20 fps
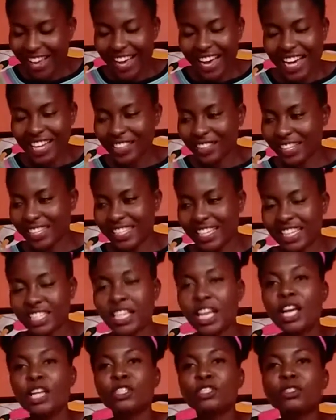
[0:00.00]
How do I say
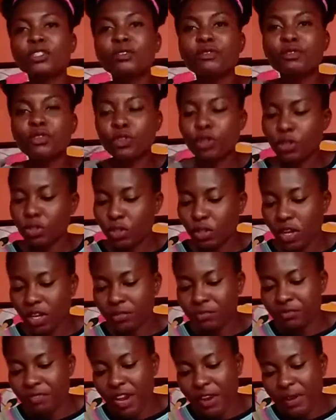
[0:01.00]
it? You want to
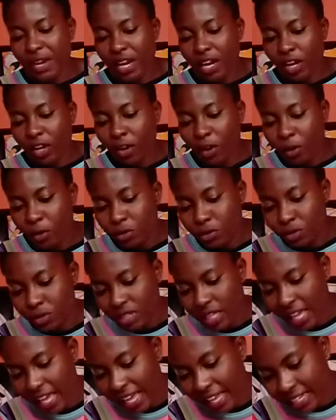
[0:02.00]
cut very close to
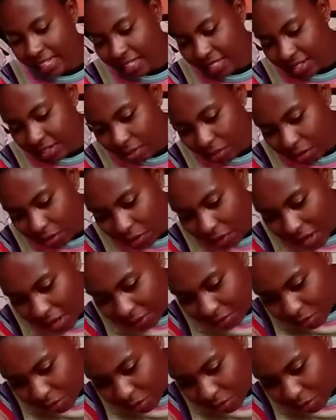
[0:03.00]
the end, so you don't have